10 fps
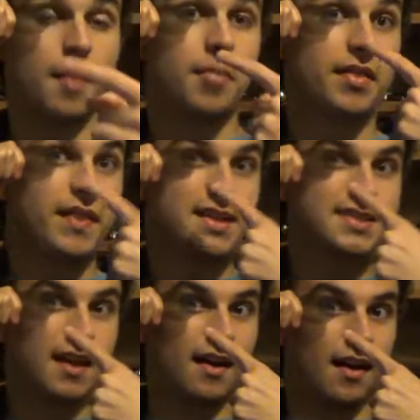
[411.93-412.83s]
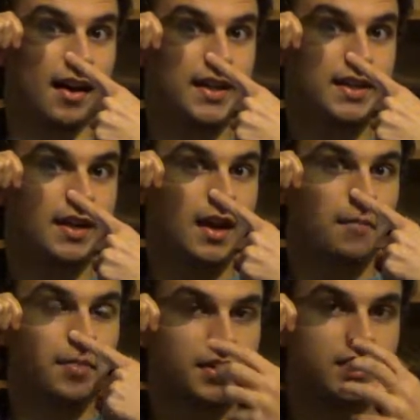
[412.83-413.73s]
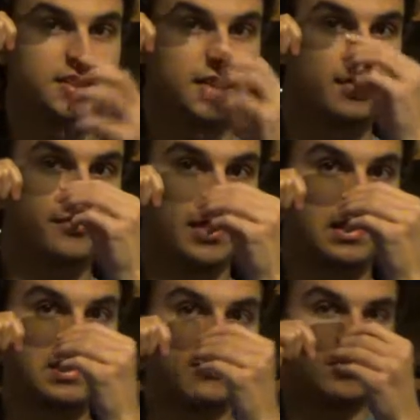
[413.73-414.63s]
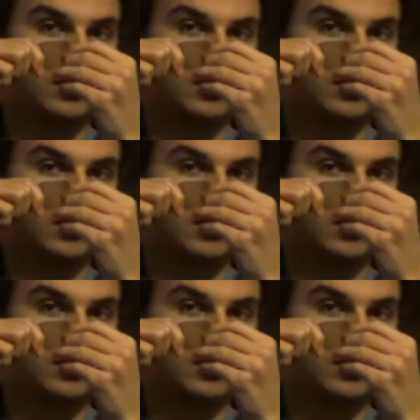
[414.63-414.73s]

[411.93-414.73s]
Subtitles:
But this eye, because of the